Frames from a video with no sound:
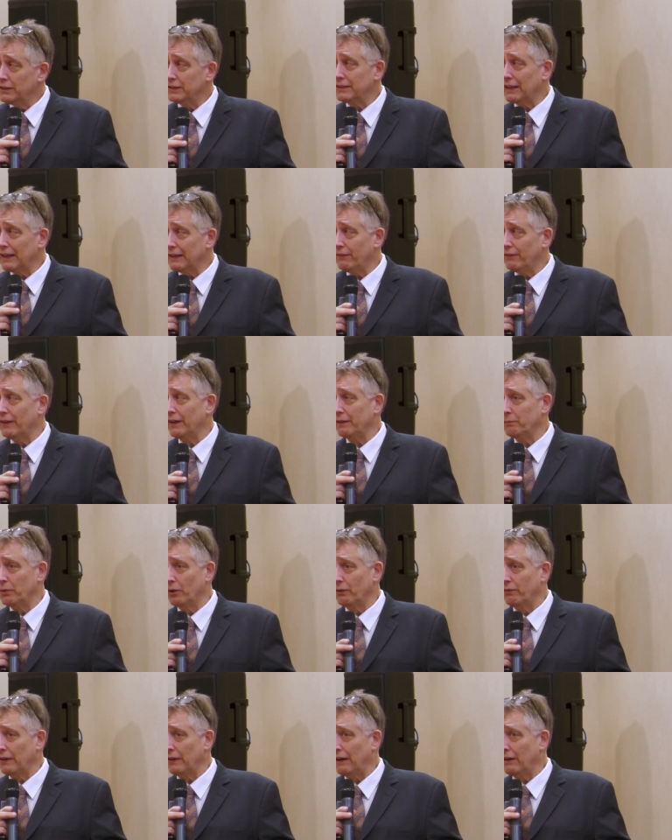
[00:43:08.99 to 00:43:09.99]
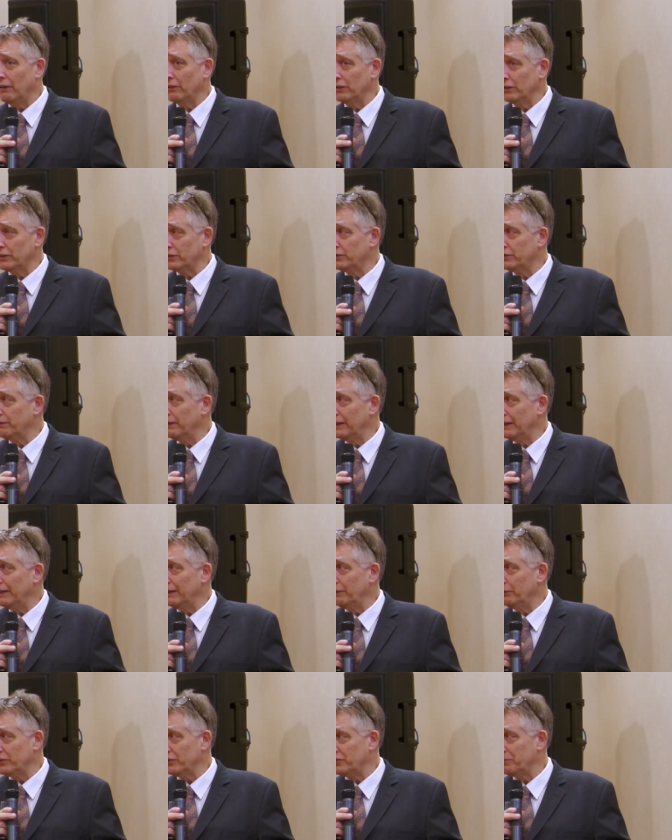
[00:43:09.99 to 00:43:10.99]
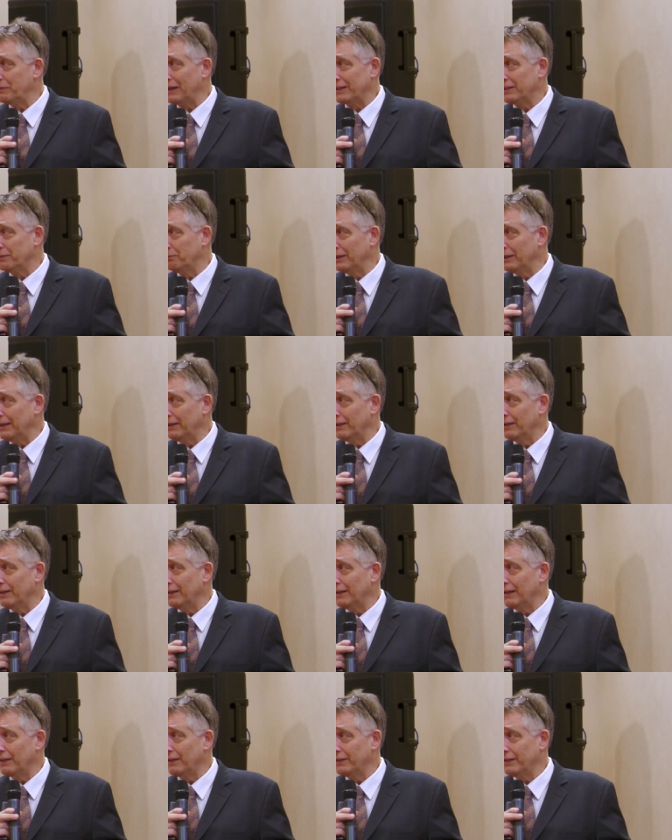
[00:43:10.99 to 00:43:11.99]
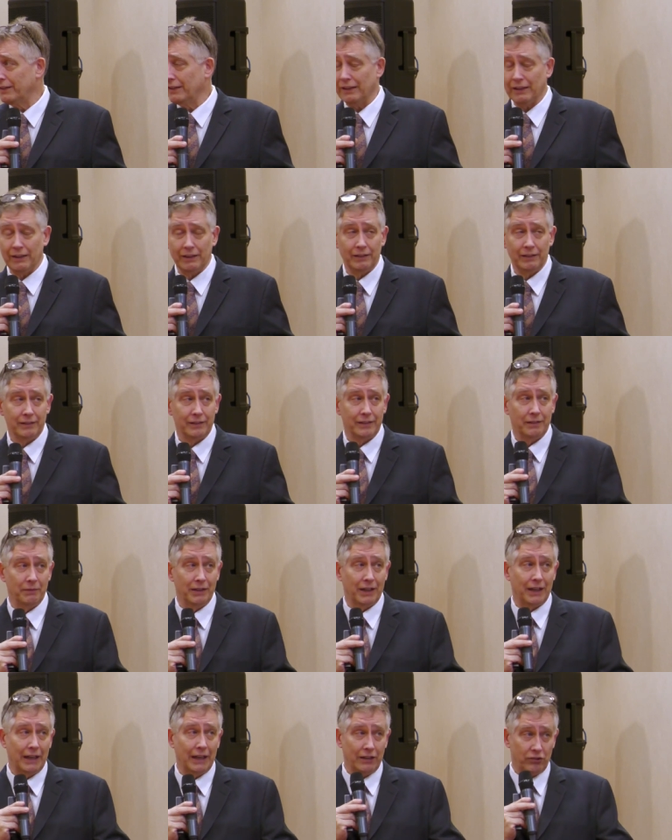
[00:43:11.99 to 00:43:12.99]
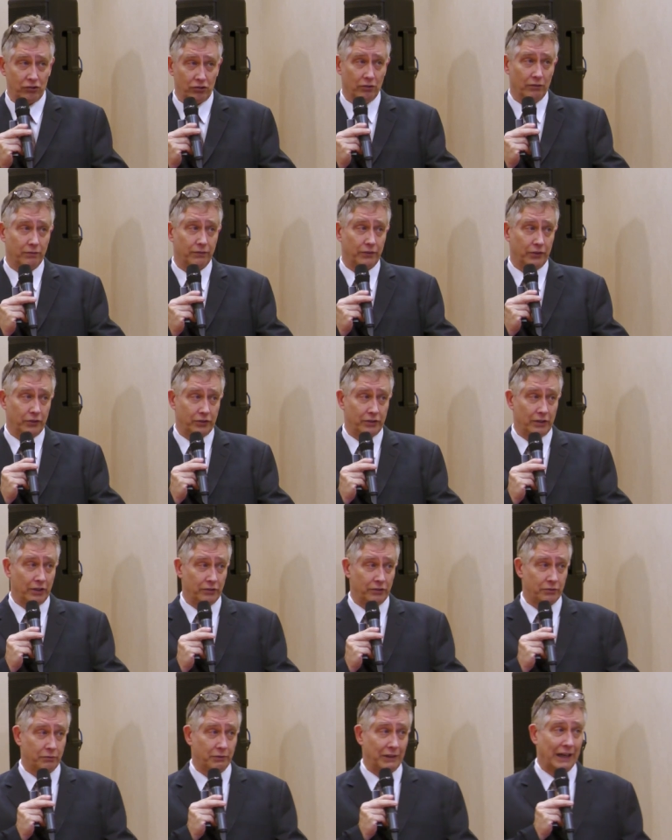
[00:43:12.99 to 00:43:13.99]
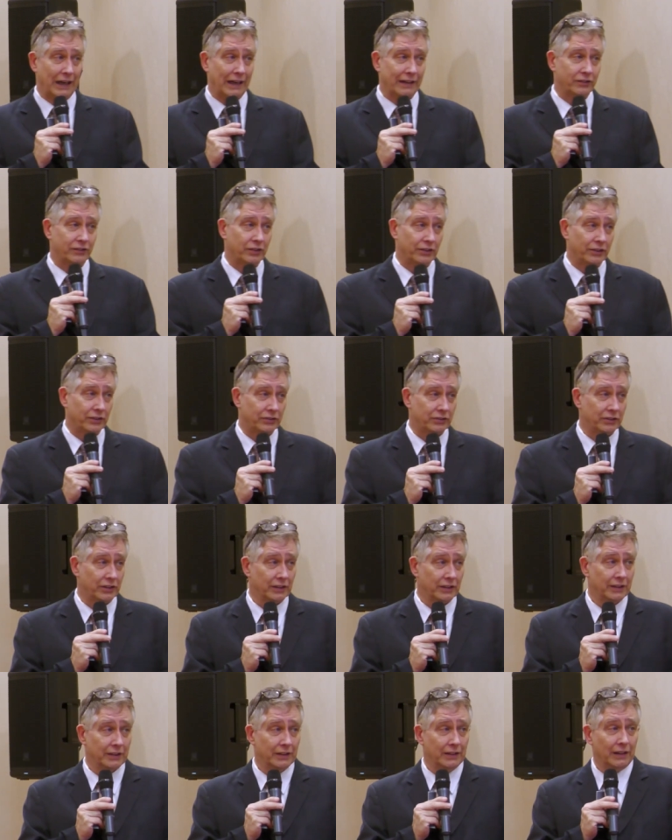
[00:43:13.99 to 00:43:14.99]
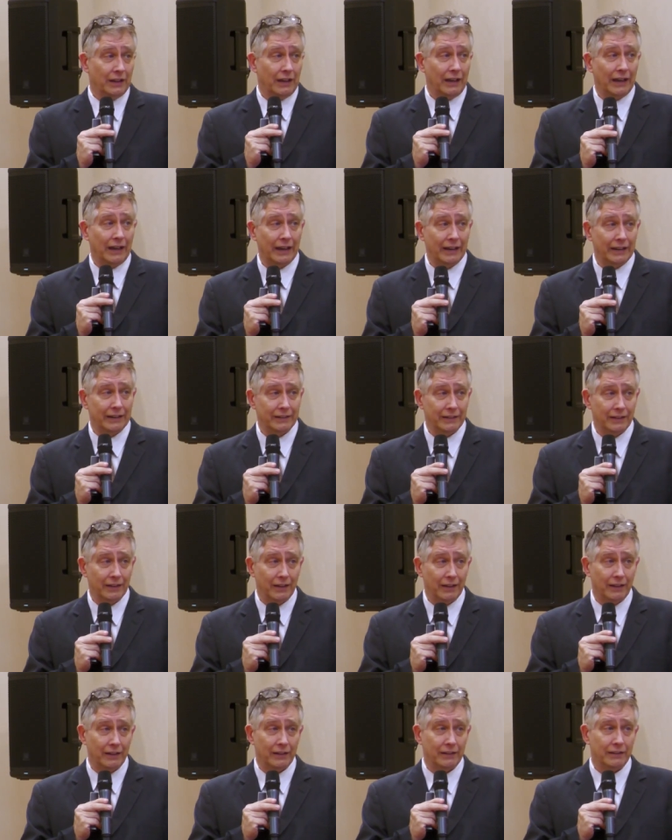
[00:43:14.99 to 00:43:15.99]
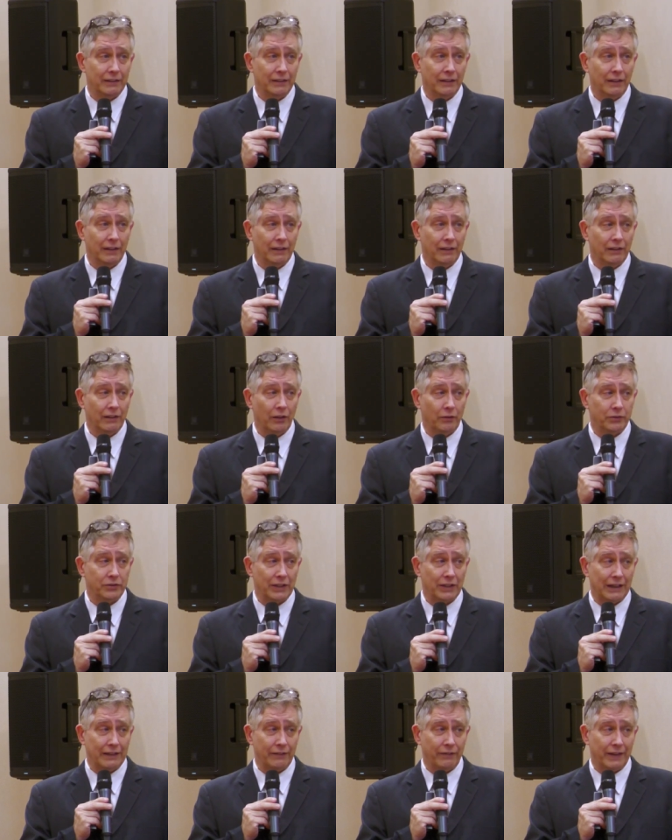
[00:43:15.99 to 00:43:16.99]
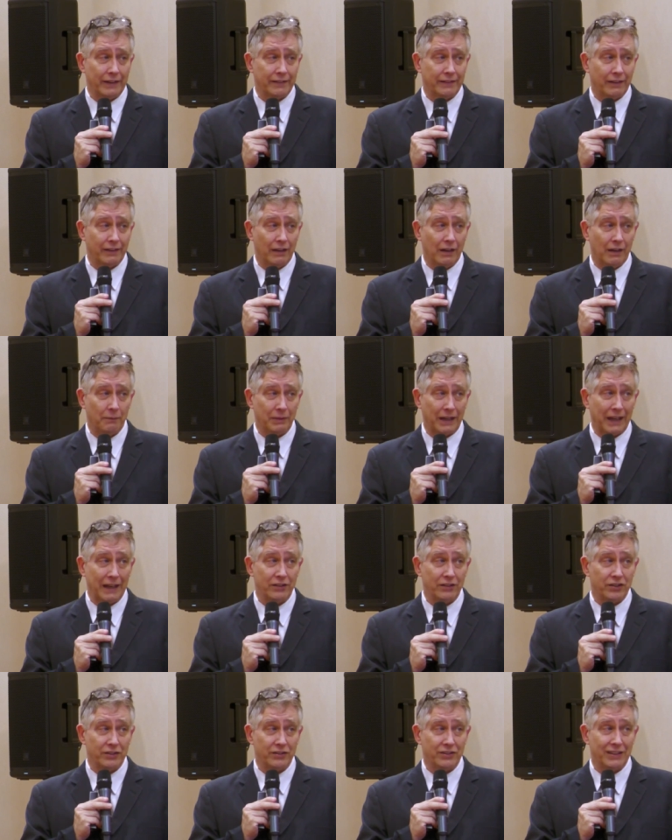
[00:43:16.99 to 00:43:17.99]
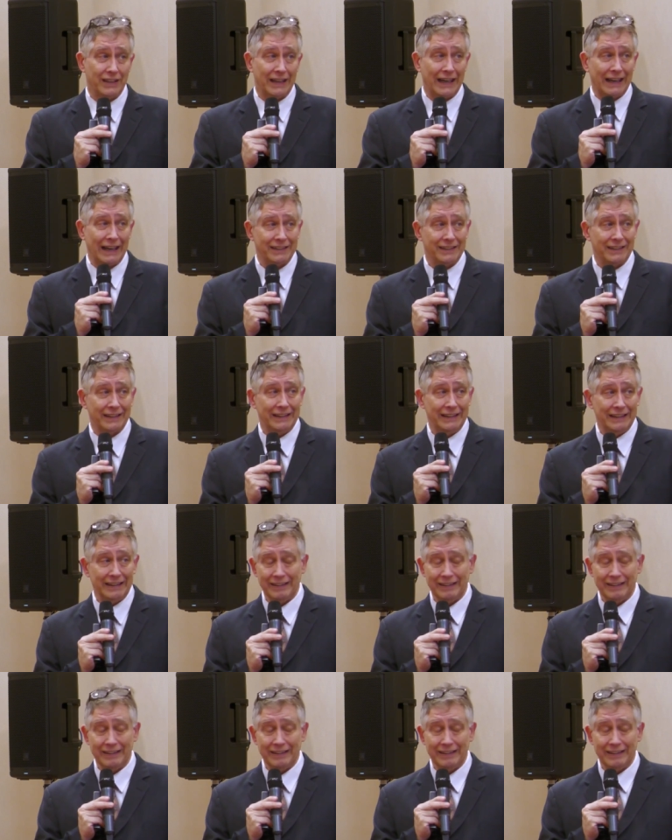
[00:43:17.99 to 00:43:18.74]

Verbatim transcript: the side effect profile looks very respectably good, other than some occasional first dose reactions and uh, the low side effects and complications. It actually